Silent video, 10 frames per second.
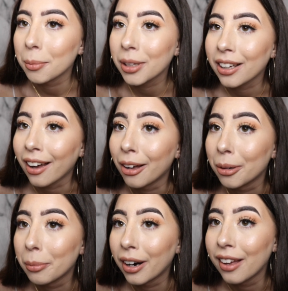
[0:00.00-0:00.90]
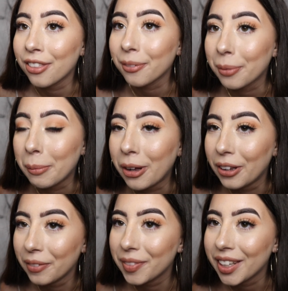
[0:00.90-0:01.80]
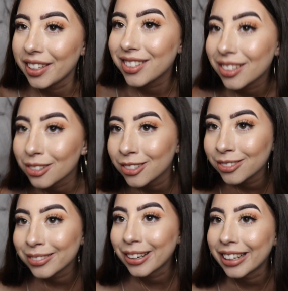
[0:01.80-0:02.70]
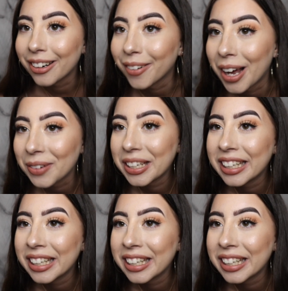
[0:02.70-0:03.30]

I'm like out of breath from all this running around